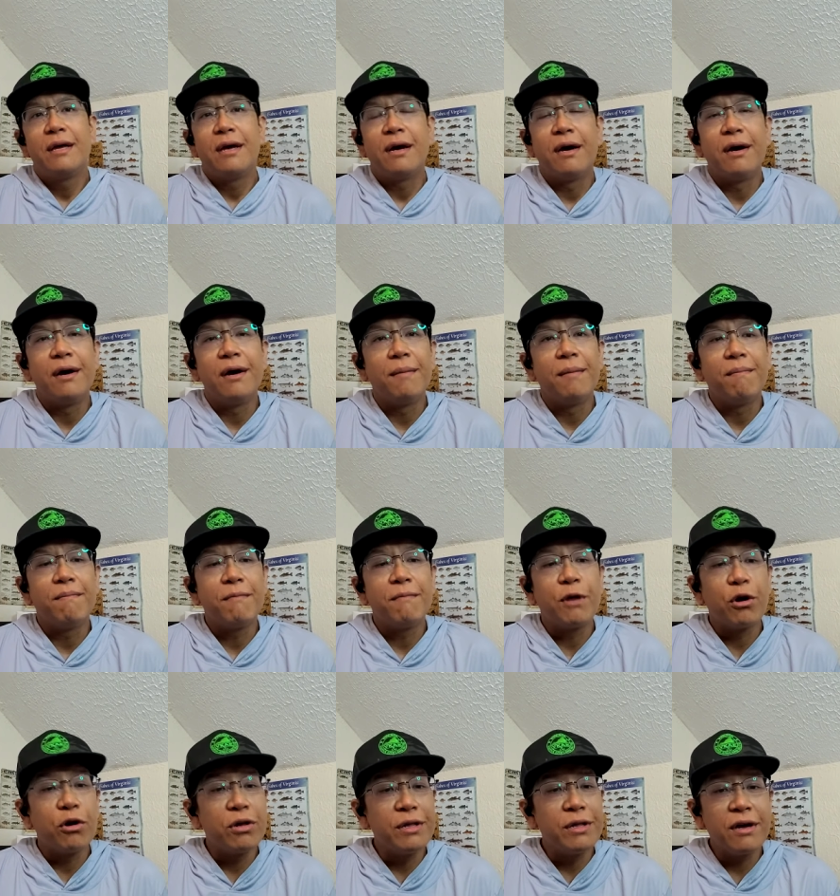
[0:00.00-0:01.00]
um,
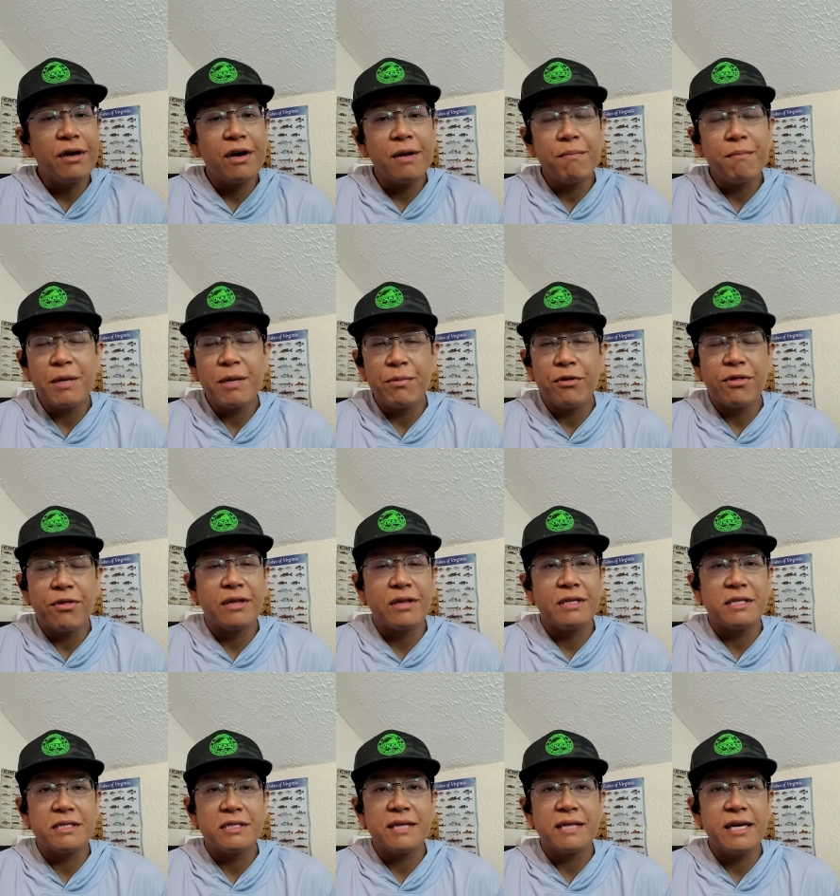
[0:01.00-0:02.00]
early on, people thought
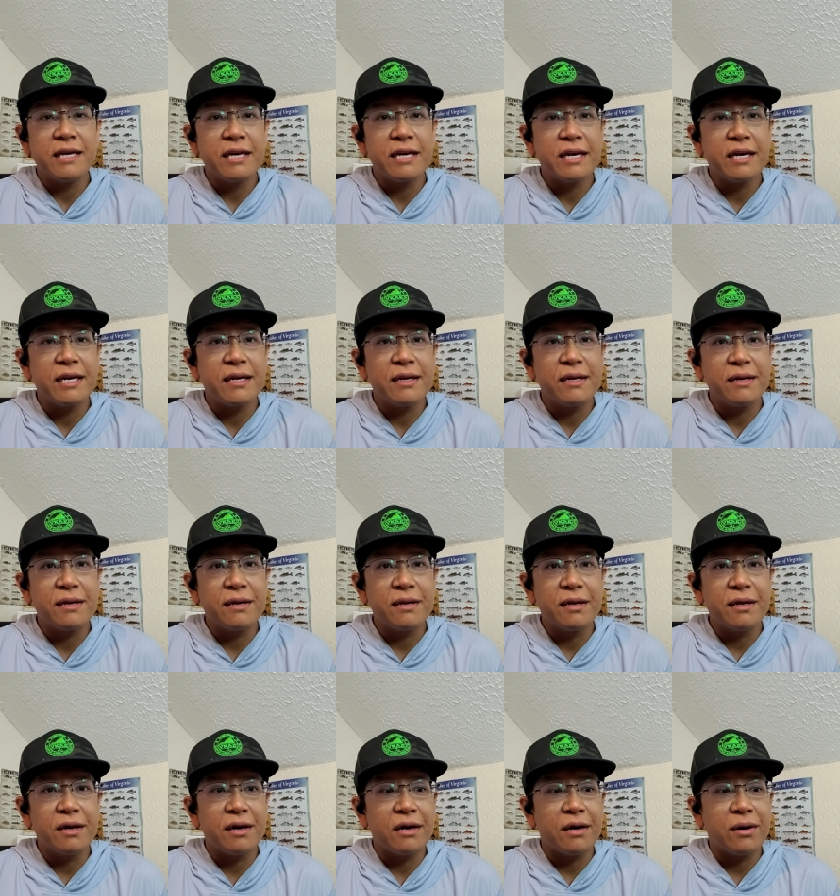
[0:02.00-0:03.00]
that snakehead,
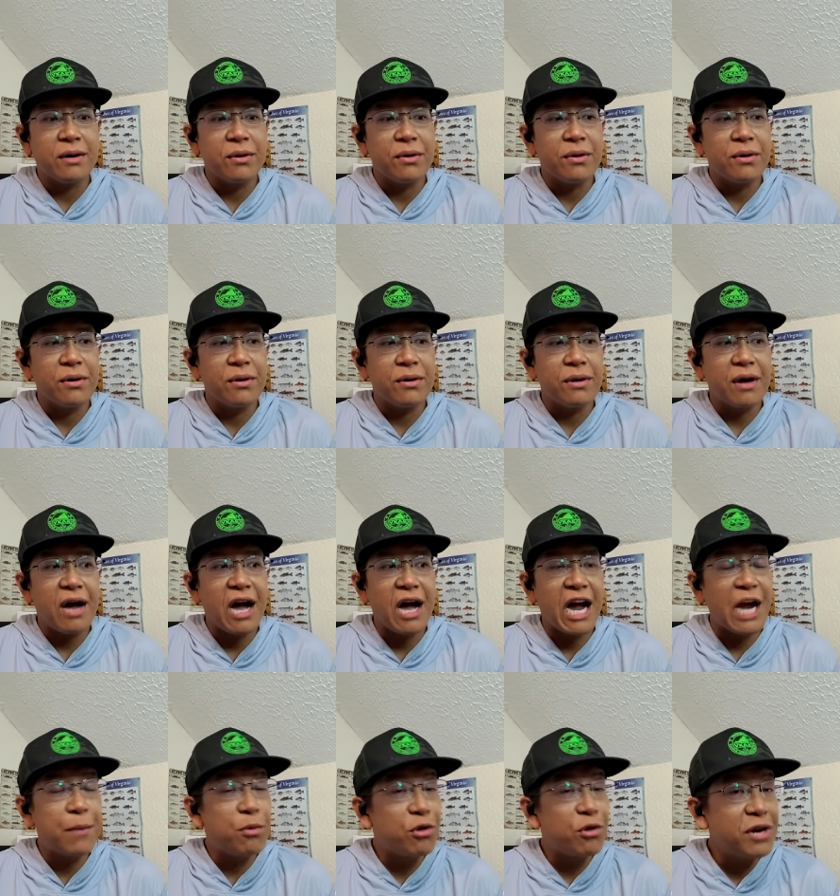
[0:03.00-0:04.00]
uh,
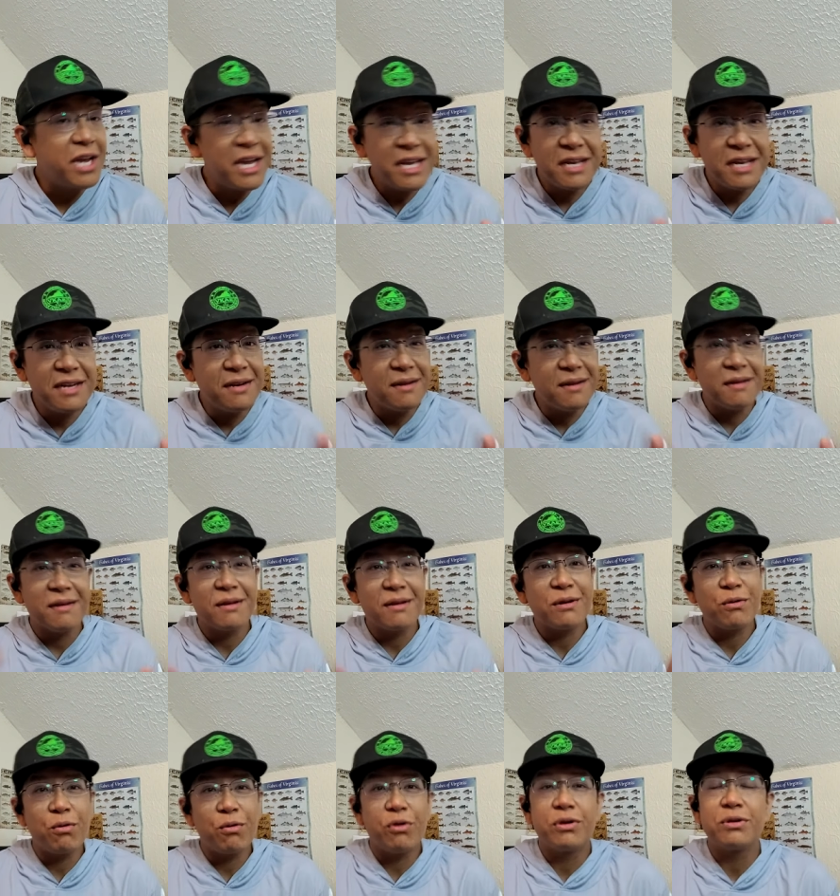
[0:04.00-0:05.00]
hibernated,
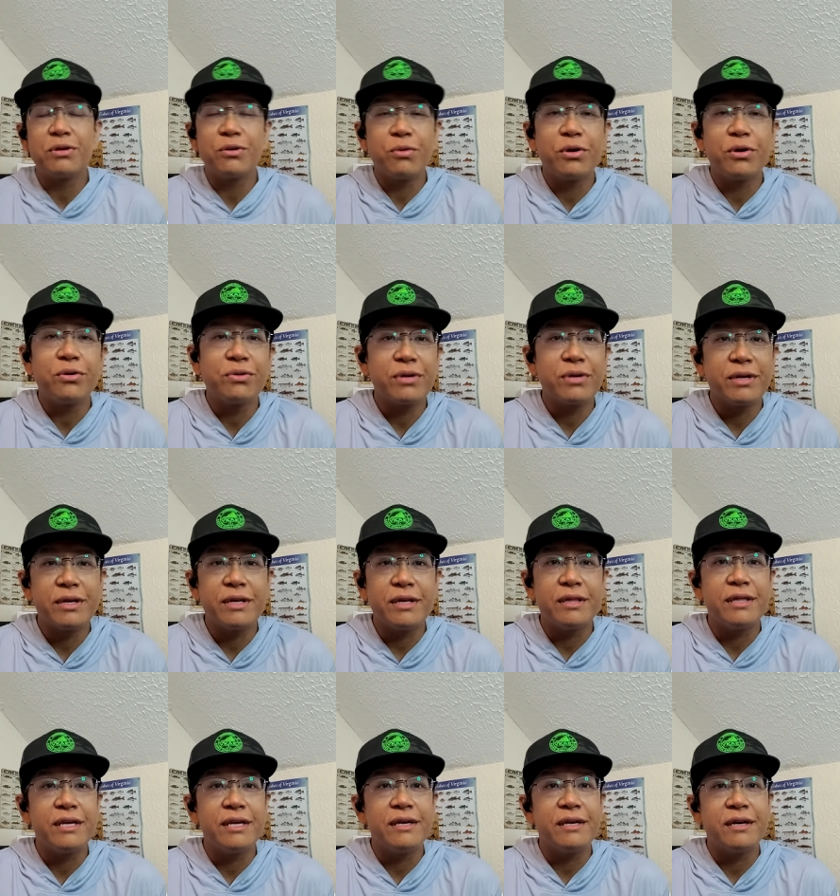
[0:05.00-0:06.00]
quote unquote,
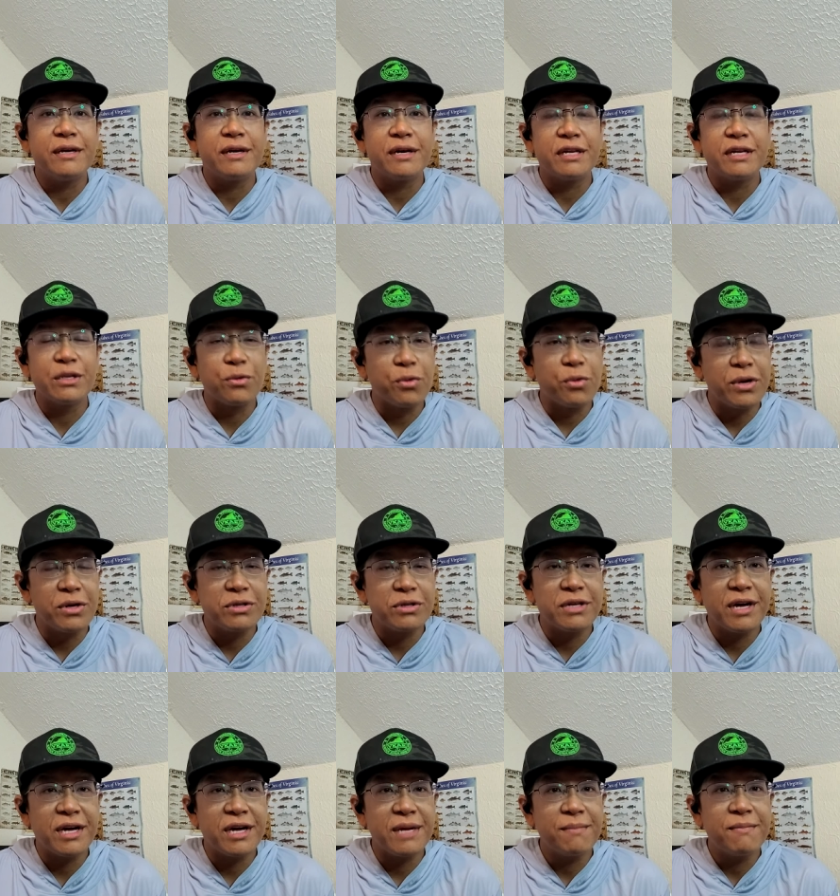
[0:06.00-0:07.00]
in the, uh, in the
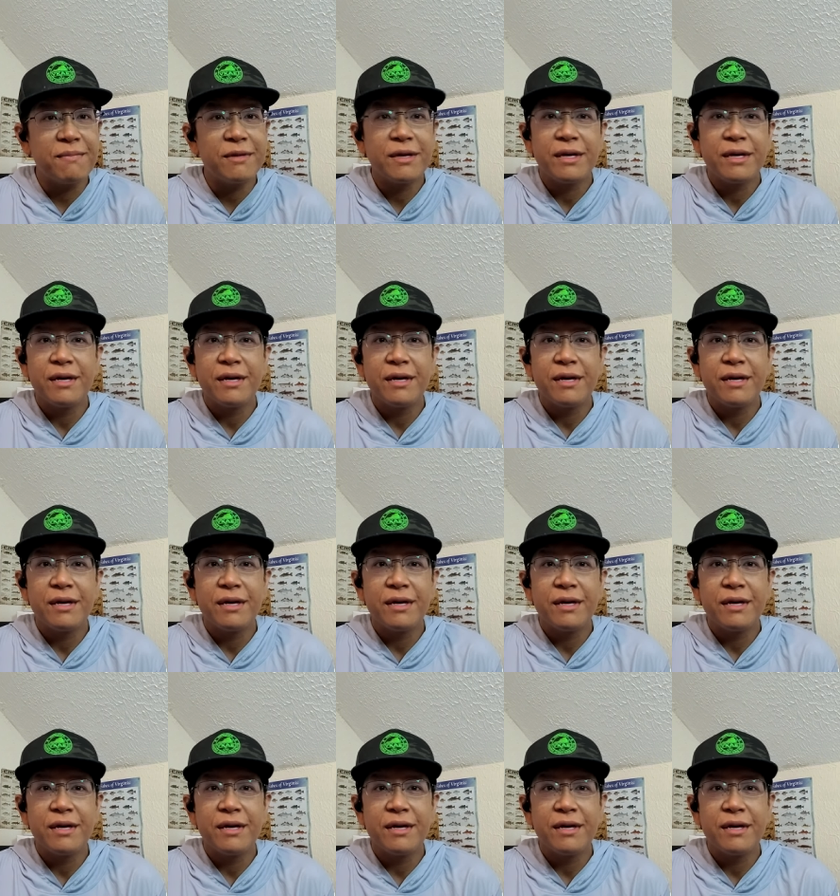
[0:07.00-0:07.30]
wintertime.